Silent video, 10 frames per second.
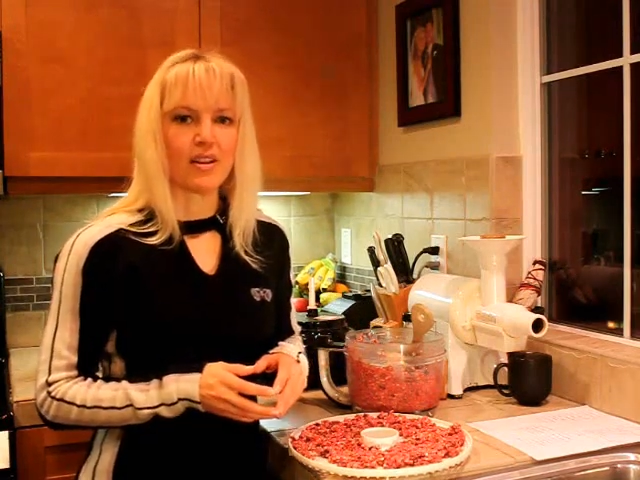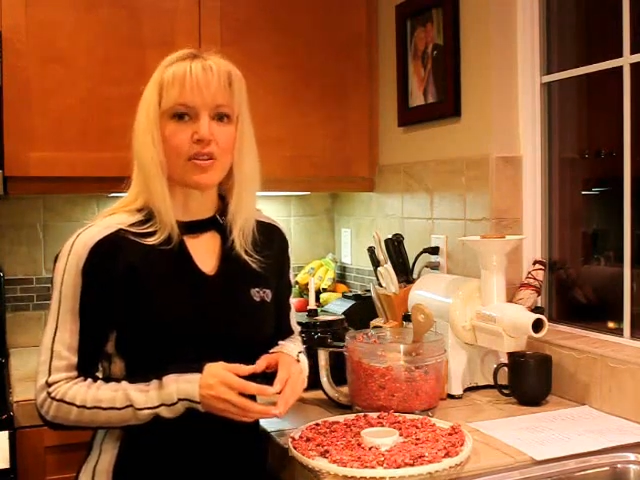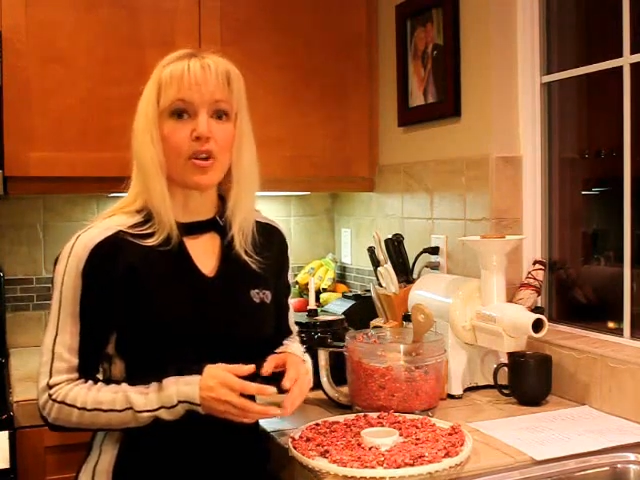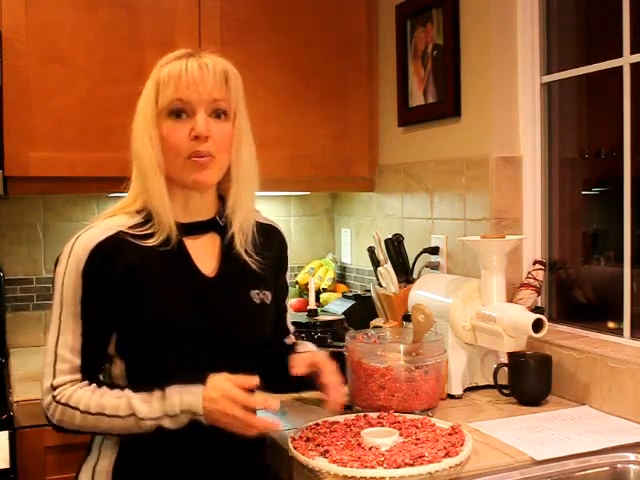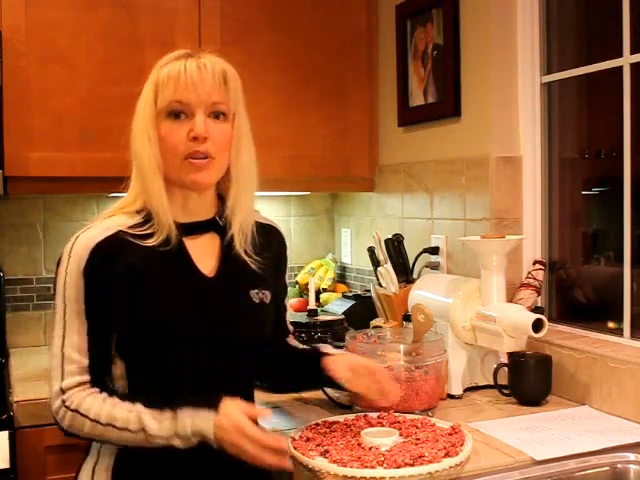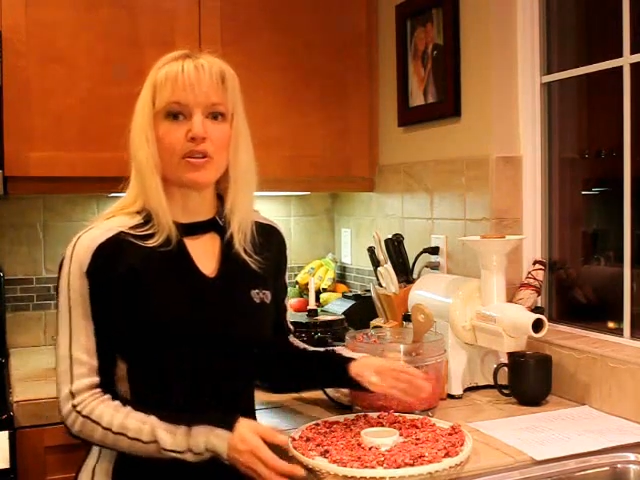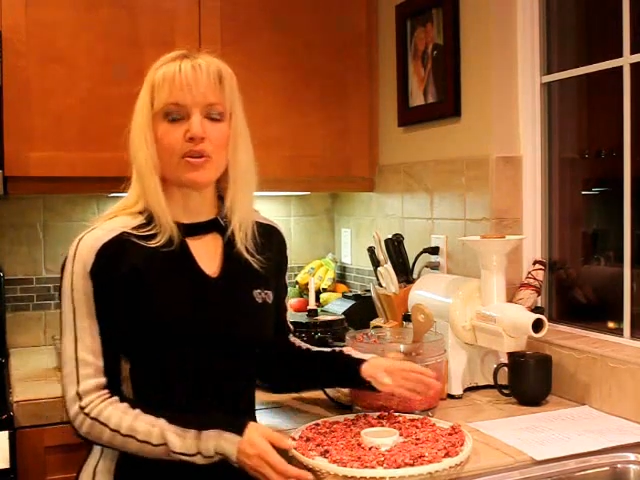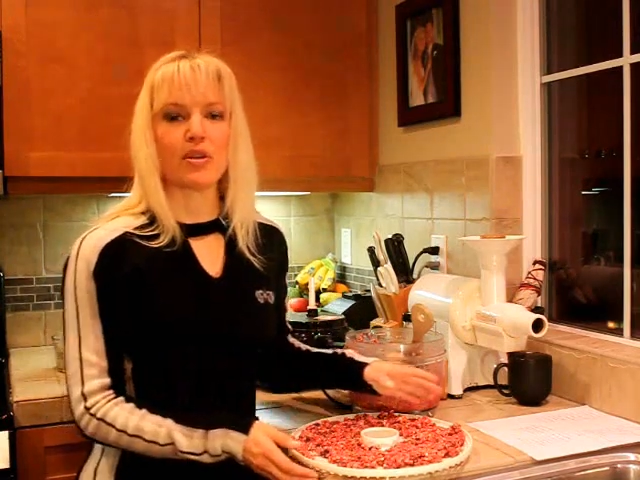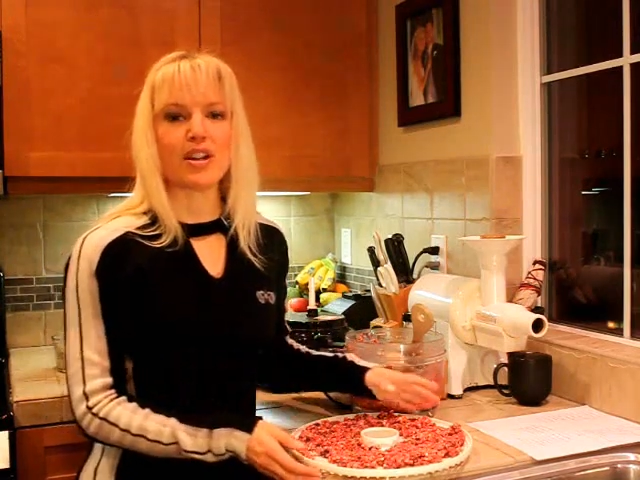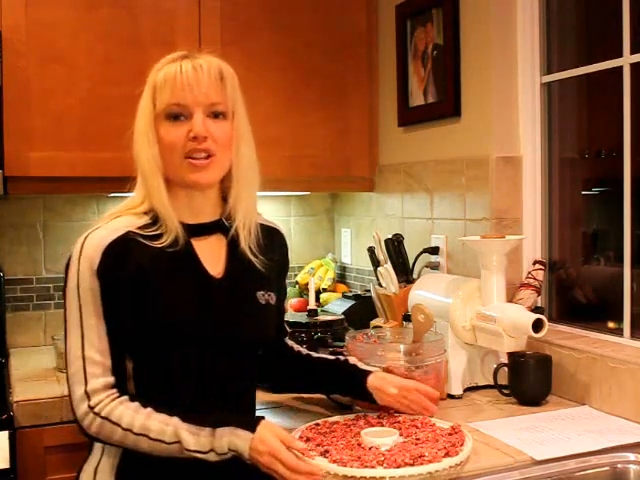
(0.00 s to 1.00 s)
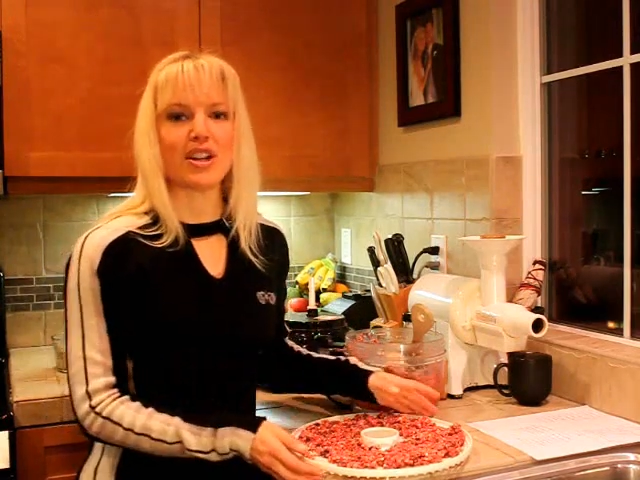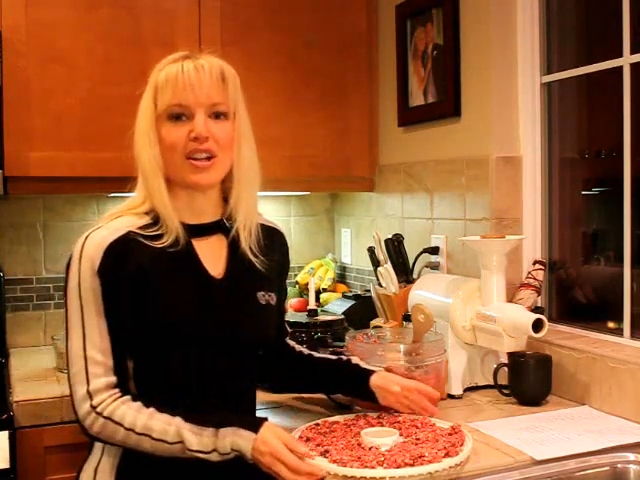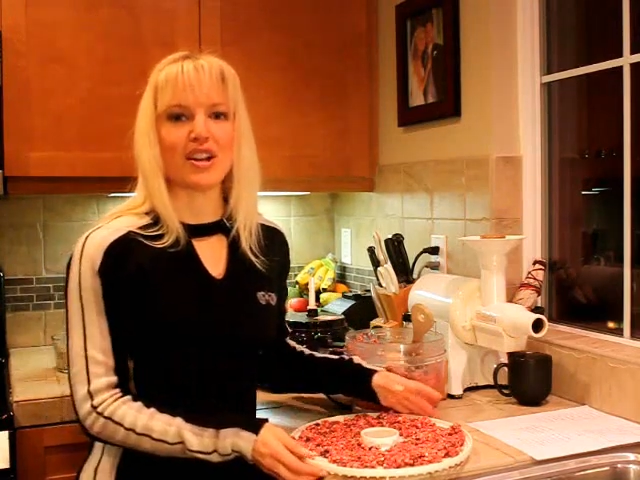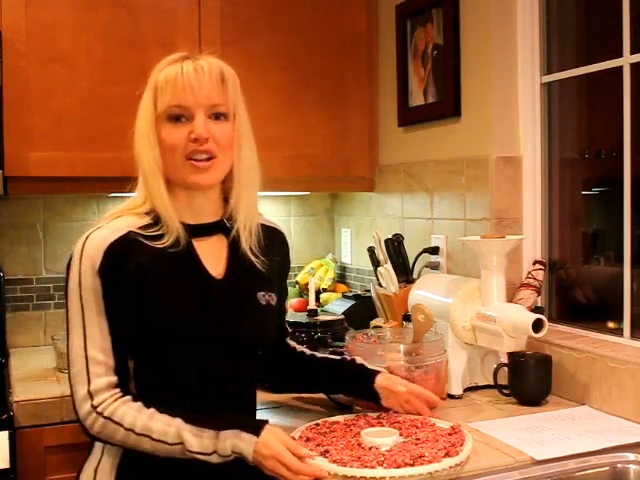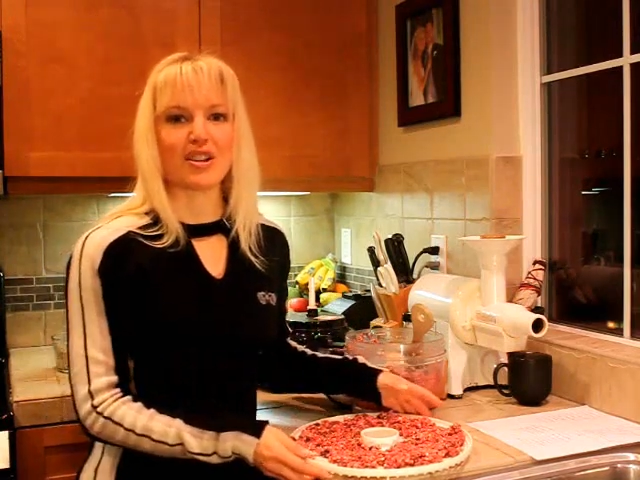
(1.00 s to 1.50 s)
So I hope you enjoyed
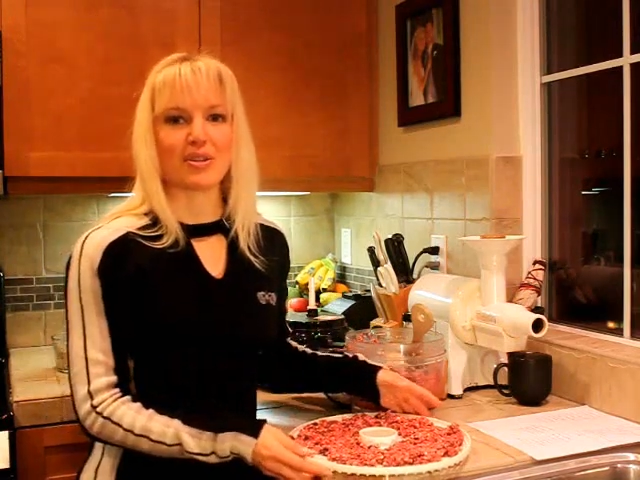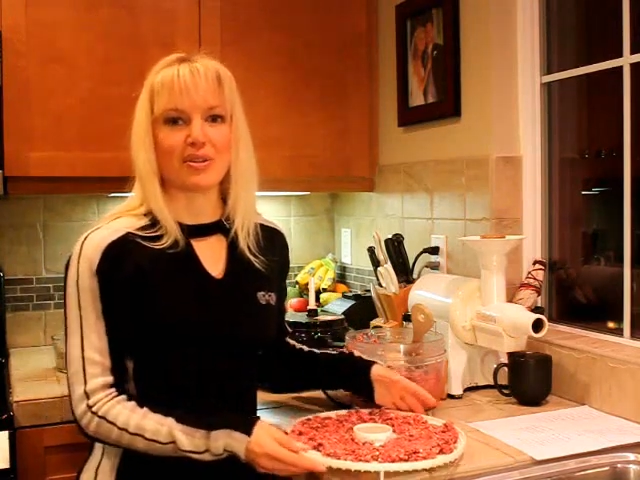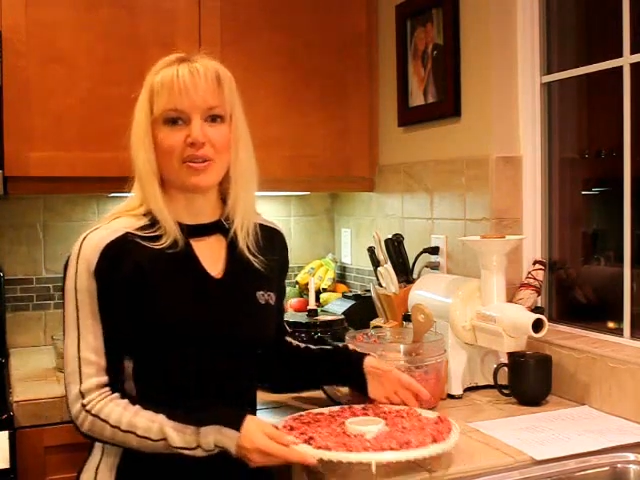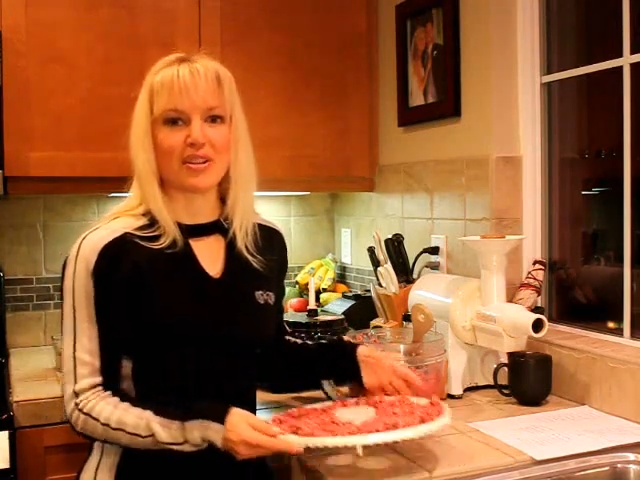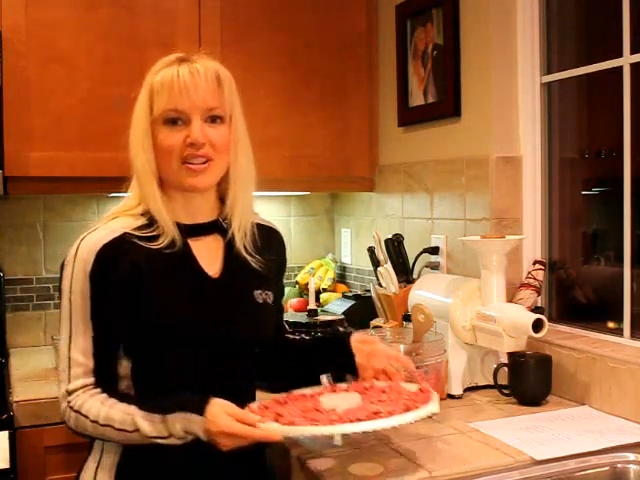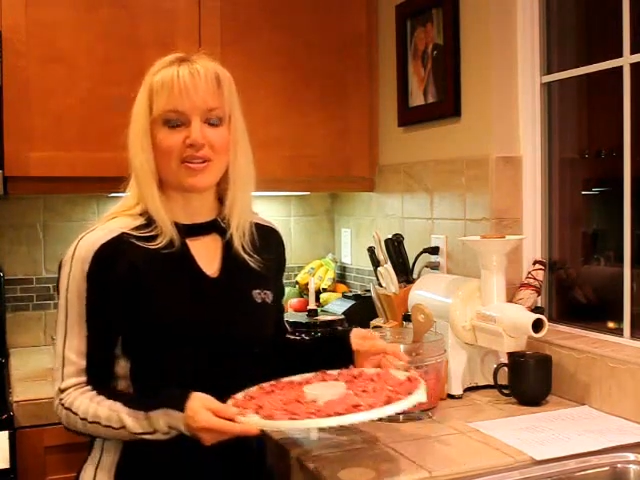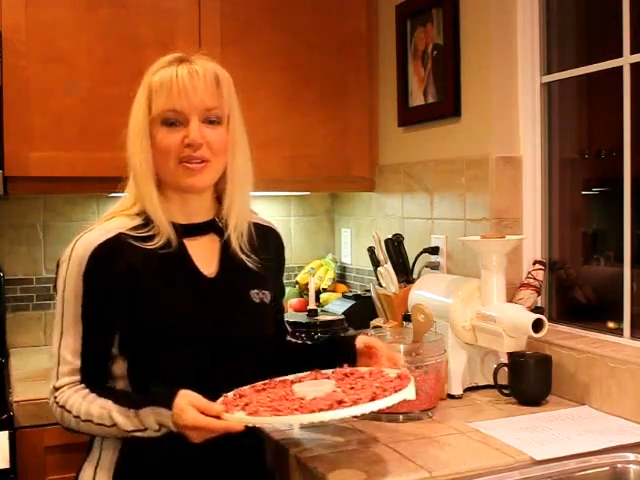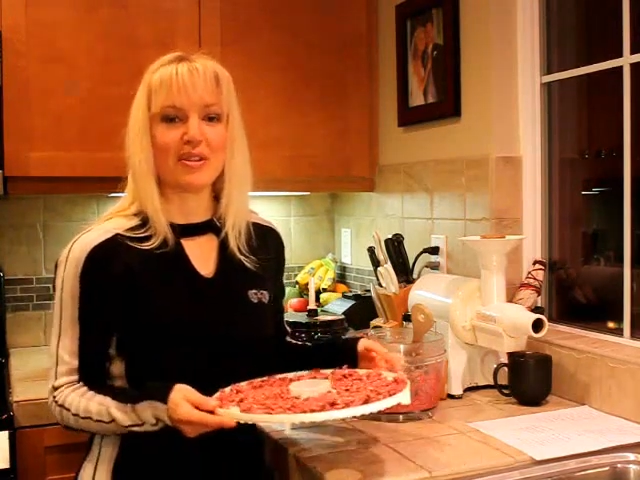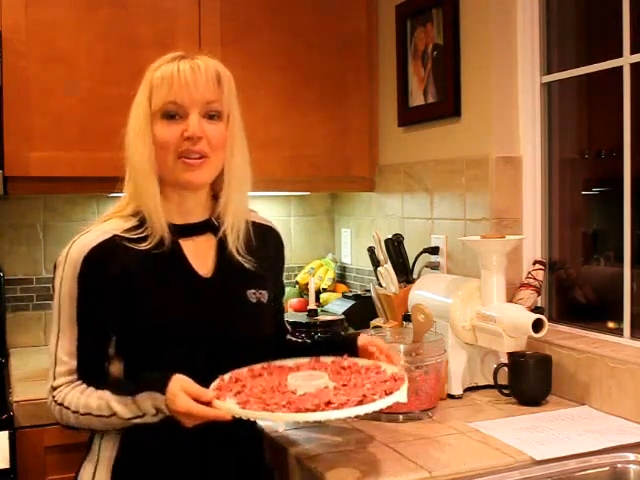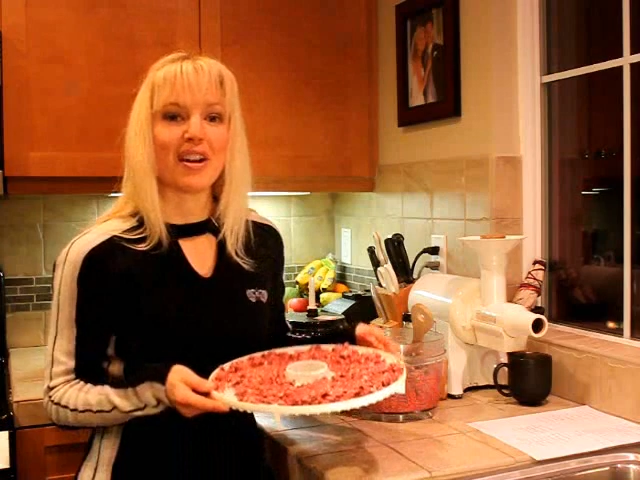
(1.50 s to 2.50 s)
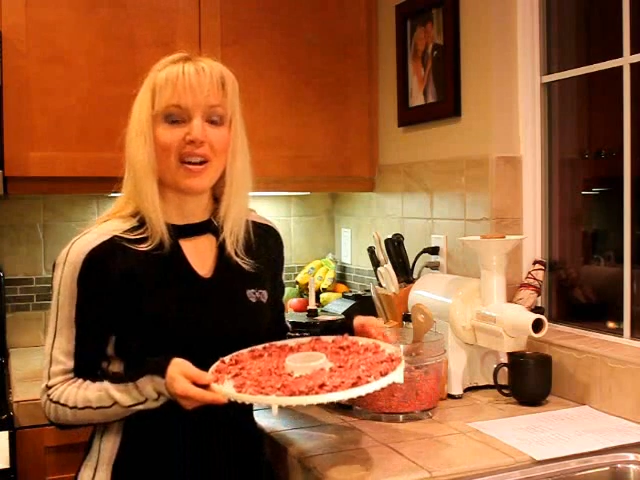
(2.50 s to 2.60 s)
the granola cereal,